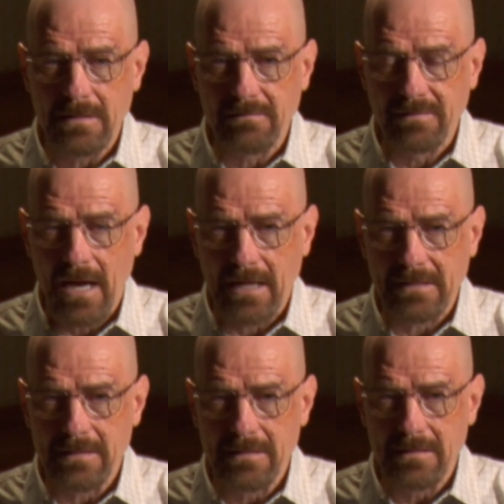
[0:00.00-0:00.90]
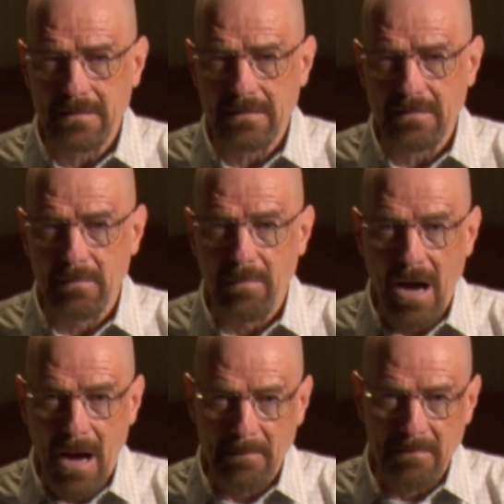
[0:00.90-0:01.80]
In fact, the
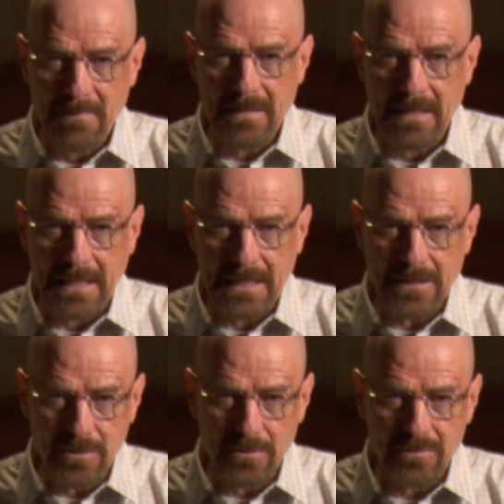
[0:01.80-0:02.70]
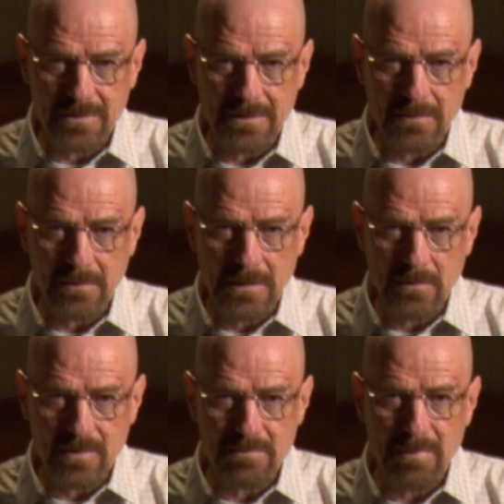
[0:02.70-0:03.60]
bomb that he used
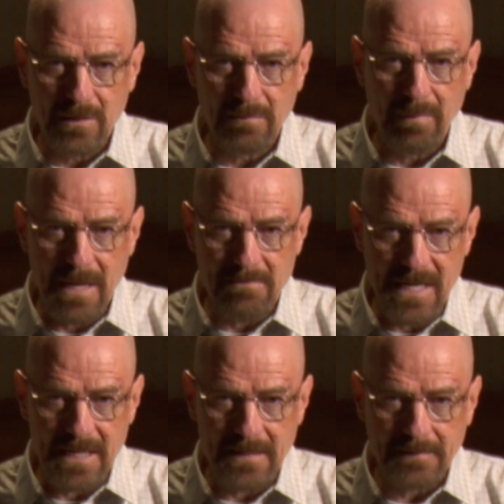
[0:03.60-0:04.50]
was built by me.